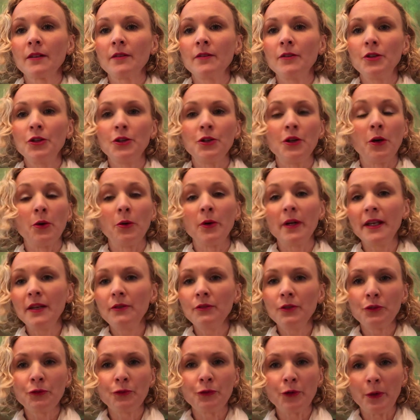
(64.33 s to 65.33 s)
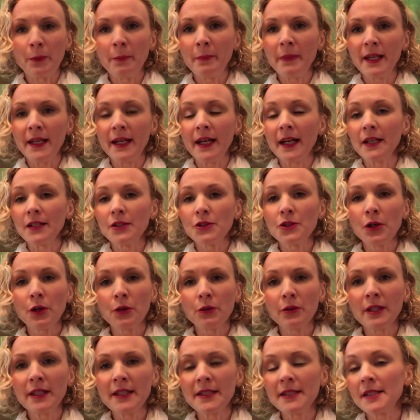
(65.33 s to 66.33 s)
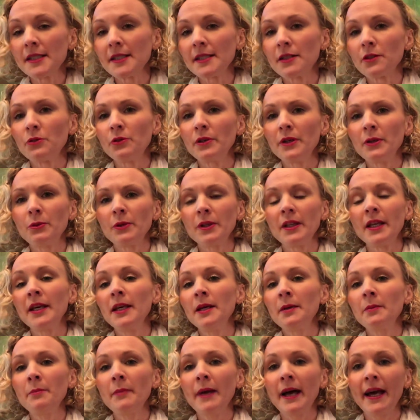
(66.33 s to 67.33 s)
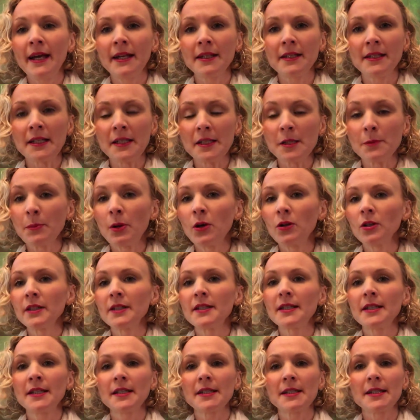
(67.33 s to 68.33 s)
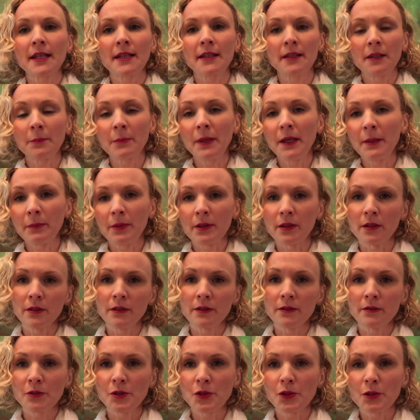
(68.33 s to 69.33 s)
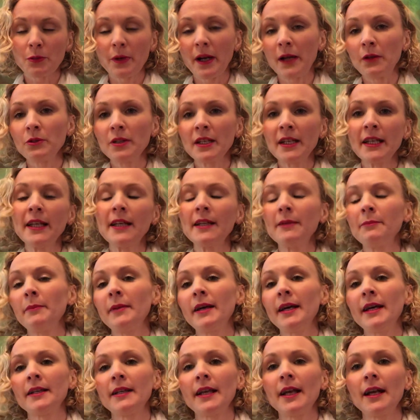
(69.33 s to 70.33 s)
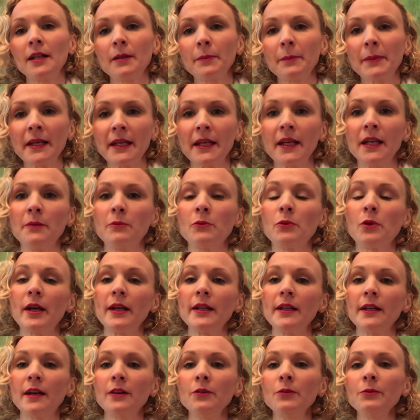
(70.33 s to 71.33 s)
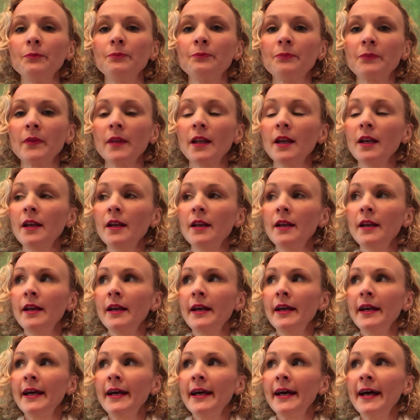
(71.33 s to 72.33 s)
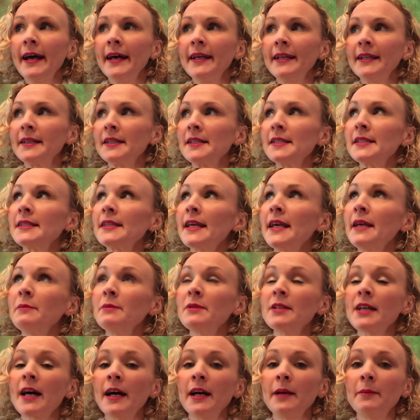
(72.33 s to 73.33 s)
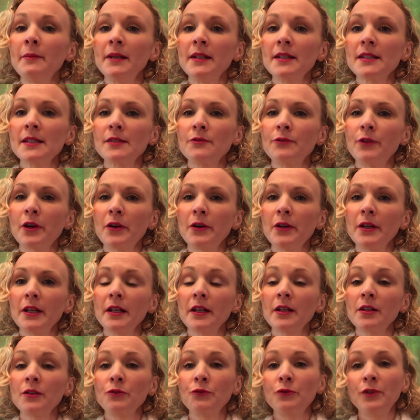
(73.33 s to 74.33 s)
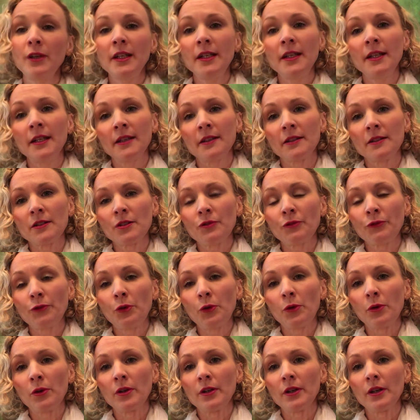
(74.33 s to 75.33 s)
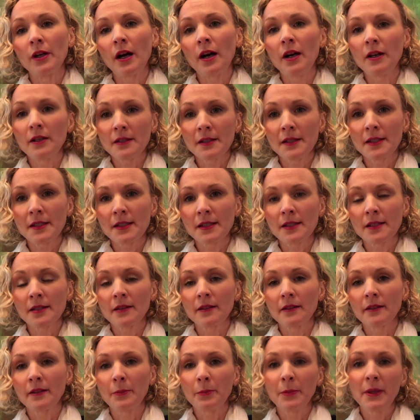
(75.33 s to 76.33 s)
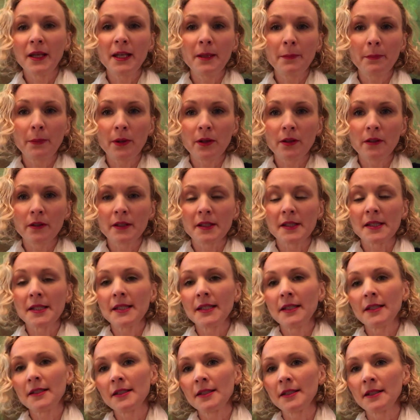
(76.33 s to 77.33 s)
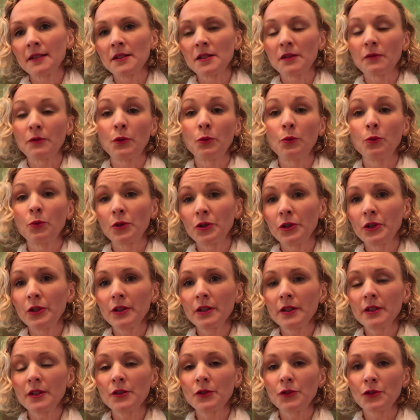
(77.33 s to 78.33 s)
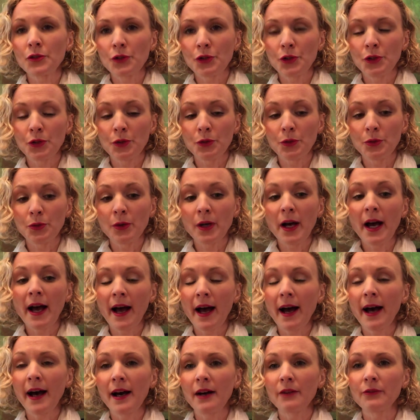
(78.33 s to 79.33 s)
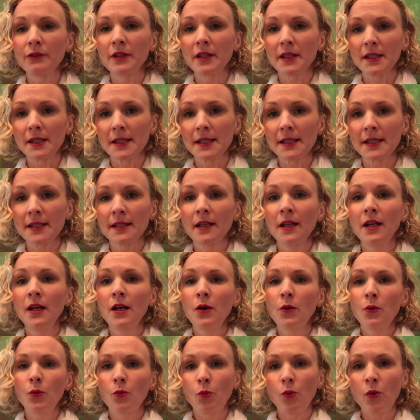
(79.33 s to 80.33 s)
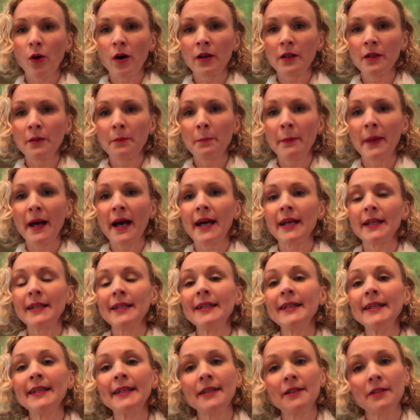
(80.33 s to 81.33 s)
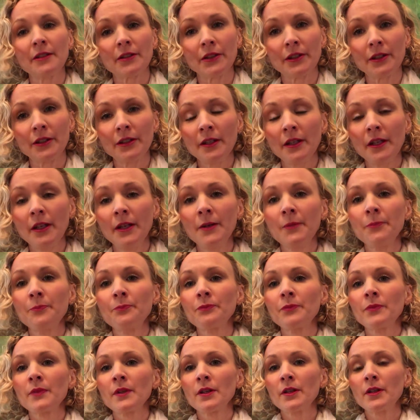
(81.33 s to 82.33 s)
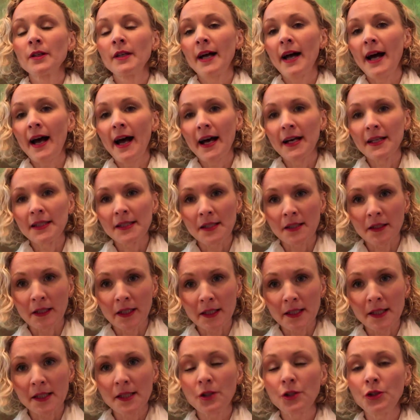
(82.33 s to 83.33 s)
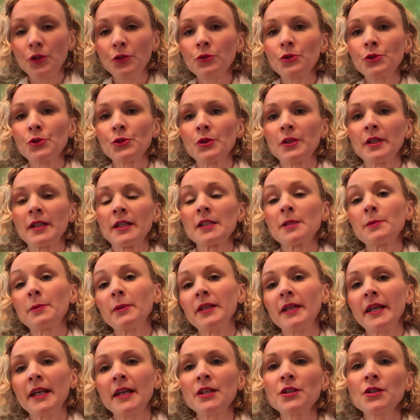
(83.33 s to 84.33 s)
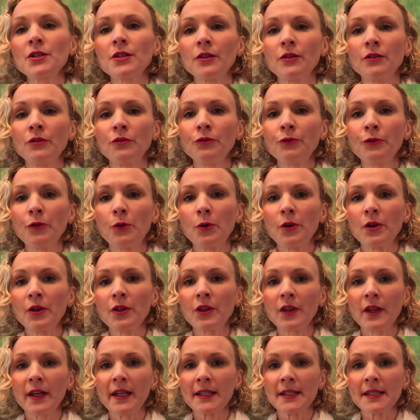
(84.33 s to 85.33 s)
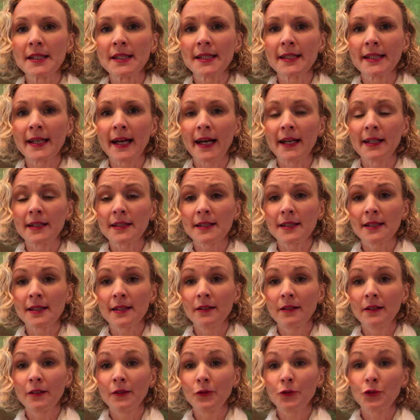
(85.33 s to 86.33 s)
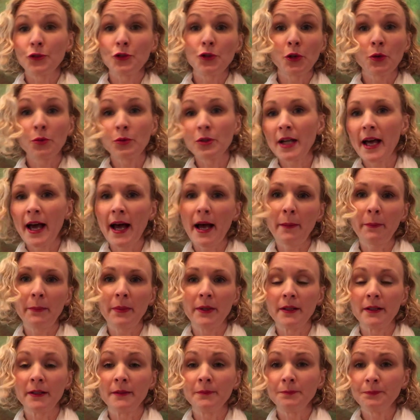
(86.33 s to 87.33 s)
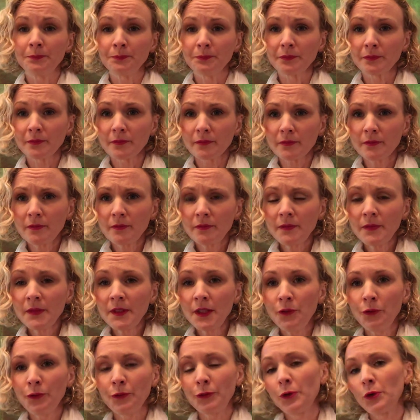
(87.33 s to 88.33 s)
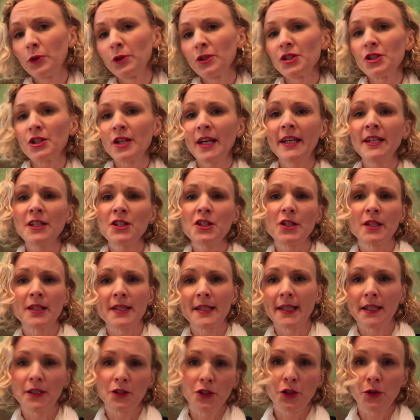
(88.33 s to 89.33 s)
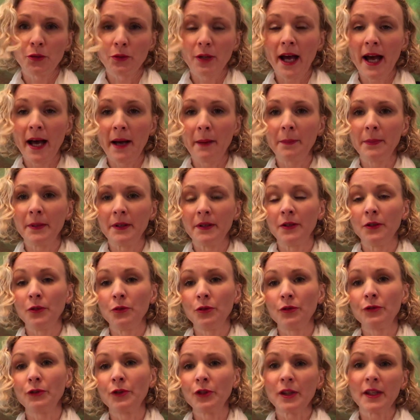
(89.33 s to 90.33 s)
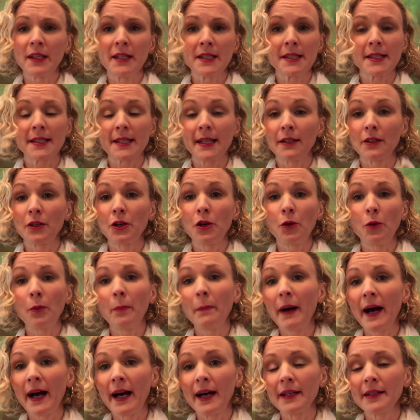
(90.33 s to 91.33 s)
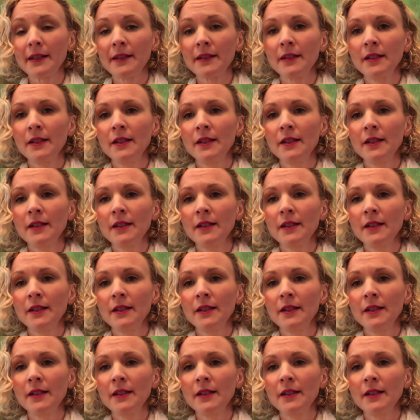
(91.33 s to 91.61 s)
even for me, I totally disagree with him and his politics and the people surrounding him and helping him right now. And at the same time, it's very convenient for us, the people, the citizens of the world, to have this one bad leader as an excuse or an explanation for things that don't happen, for changes that don't happen, or for things that go bad.